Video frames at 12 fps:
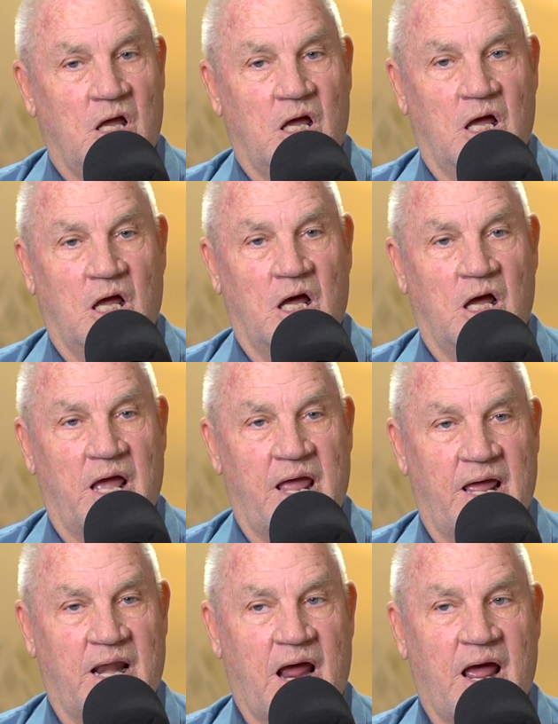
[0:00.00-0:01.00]
Uh,
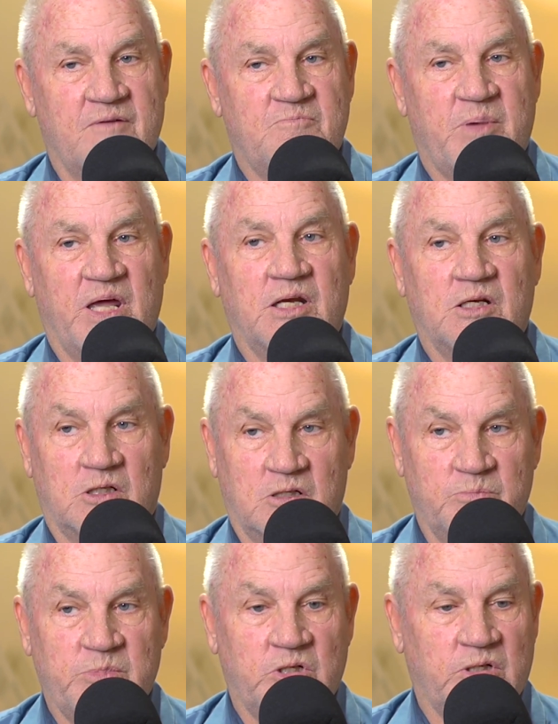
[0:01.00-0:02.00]
and I've been in
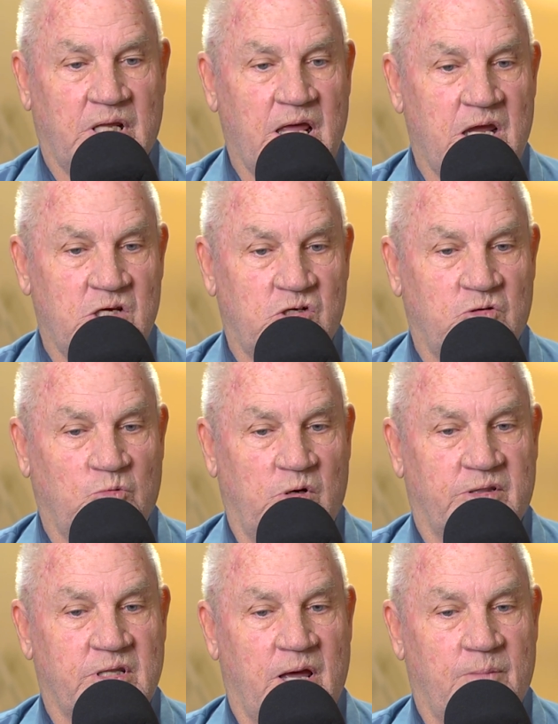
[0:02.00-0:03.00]
communication
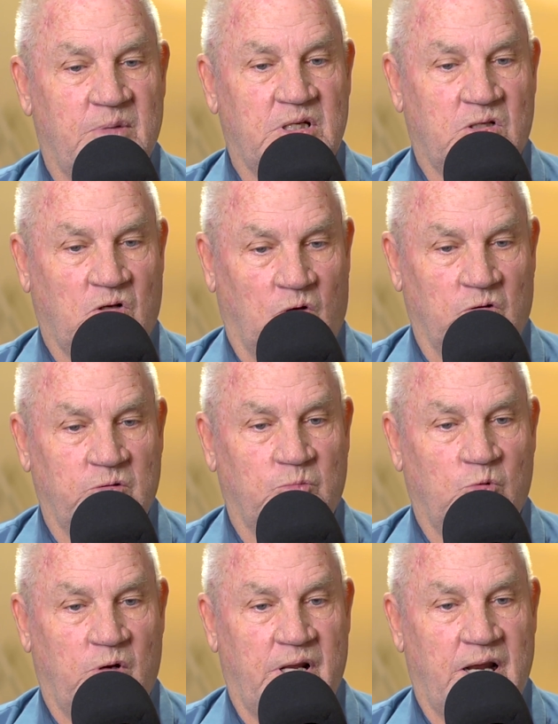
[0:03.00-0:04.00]
with them and told them
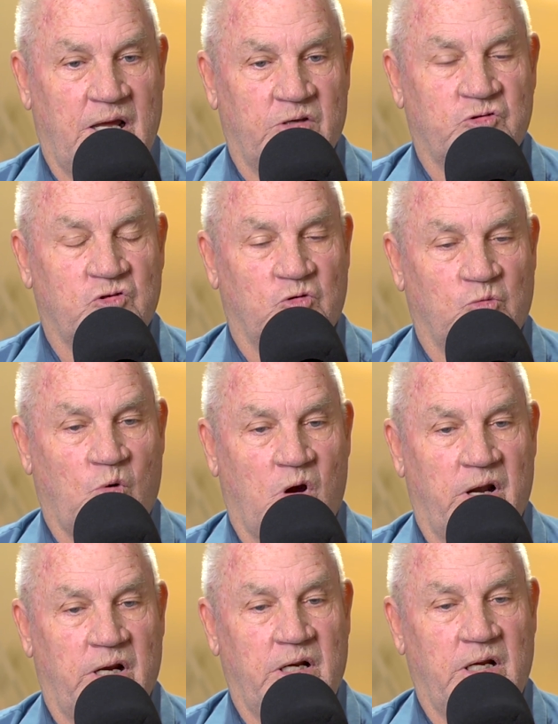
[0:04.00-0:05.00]
what Esther
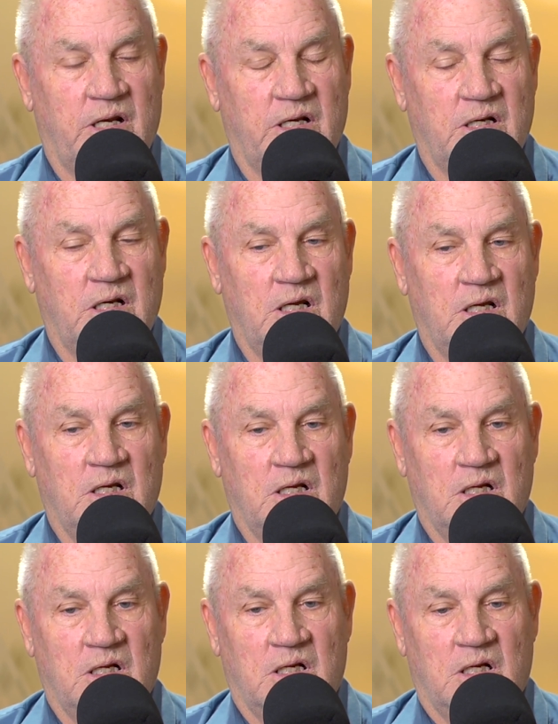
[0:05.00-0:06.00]
wanted, and
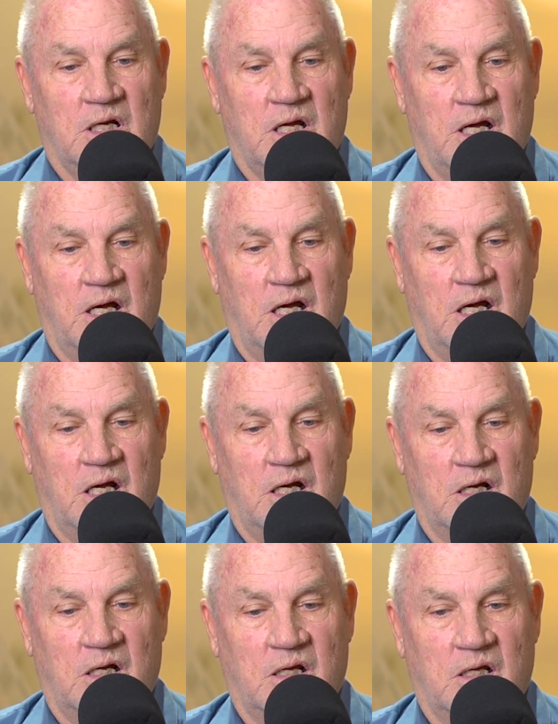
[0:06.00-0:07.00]

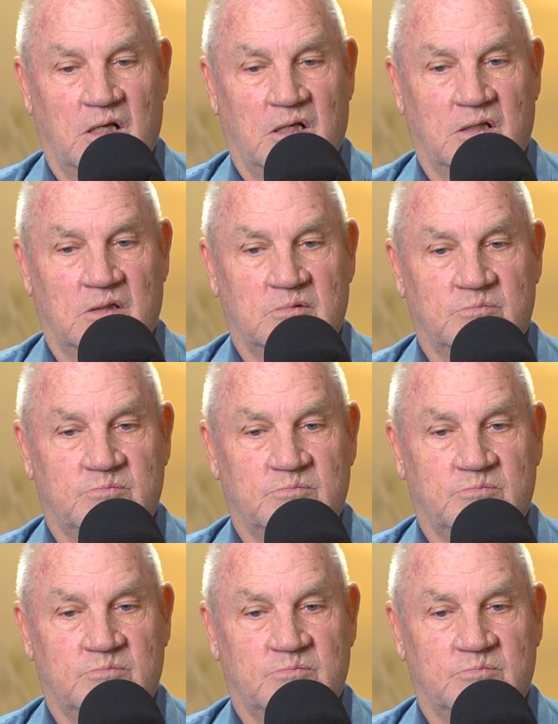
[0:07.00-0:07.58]
uh,